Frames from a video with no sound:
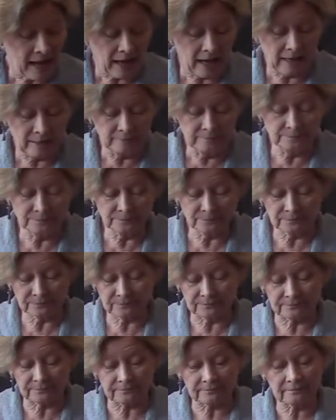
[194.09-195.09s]

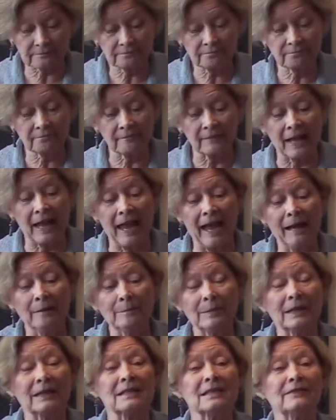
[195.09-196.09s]
And
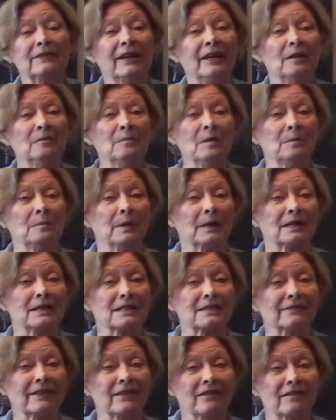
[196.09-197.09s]
because of him and
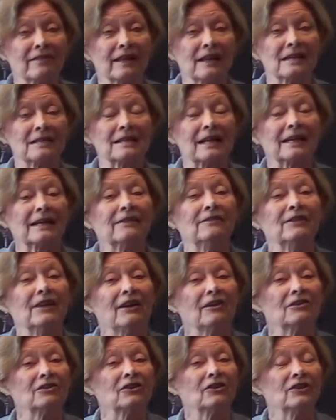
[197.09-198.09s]
because of other things, I have
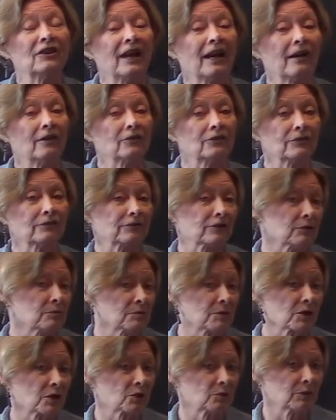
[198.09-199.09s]
now learned how to flirt
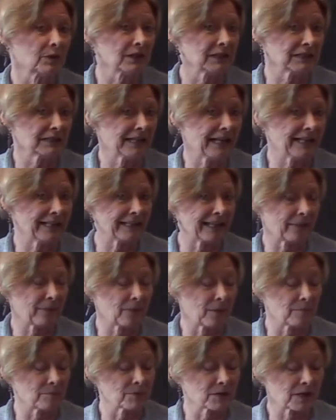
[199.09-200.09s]
with a gorilla and
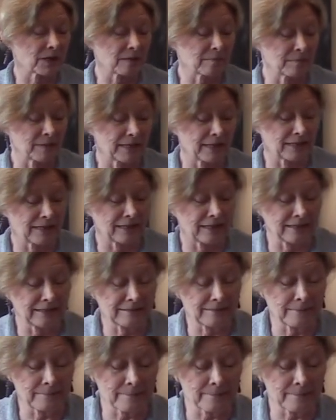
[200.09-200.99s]
get them to come and